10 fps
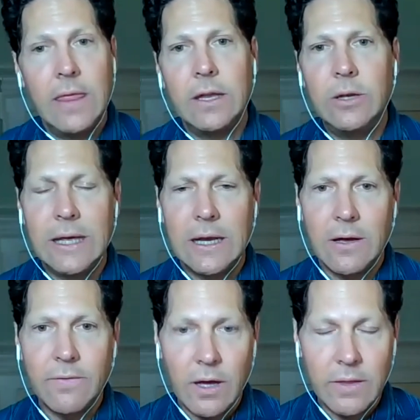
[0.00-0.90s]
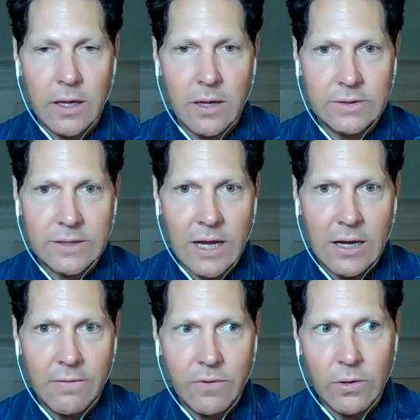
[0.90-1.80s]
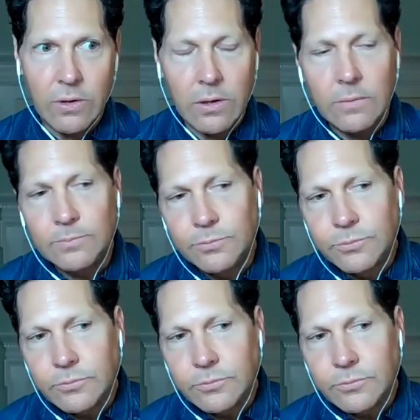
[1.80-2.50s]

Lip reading: and then you get off on the other side of your